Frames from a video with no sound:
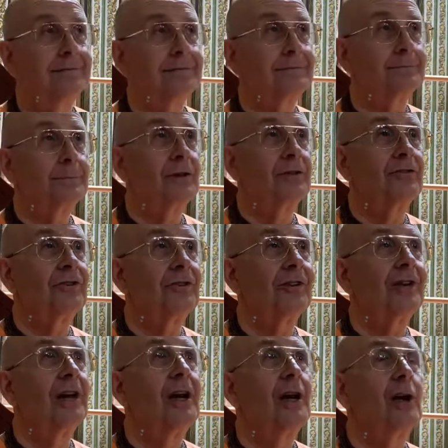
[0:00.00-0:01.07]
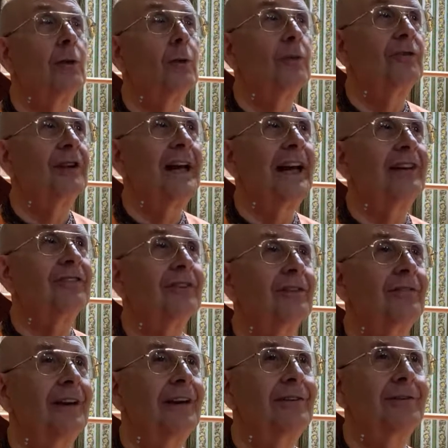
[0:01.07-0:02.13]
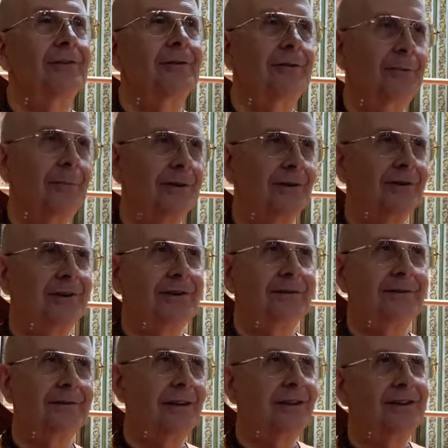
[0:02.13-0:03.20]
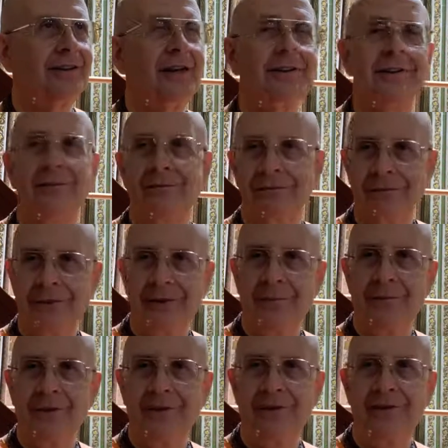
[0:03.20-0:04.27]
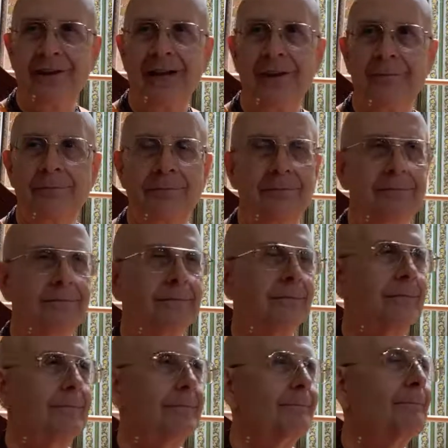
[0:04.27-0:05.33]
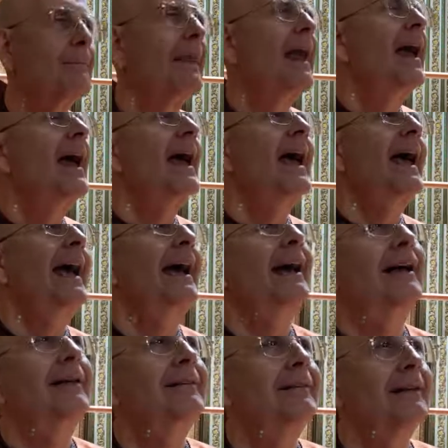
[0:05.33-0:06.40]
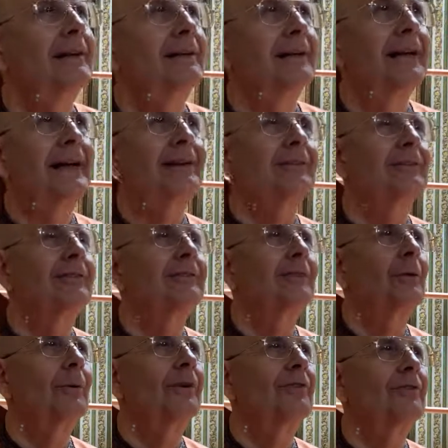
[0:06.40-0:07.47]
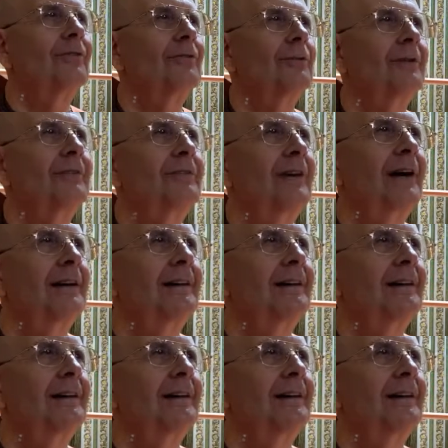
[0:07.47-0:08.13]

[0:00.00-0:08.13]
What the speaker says: person who was an excavator who built a tunnel for them to escape. And later, of course, as we find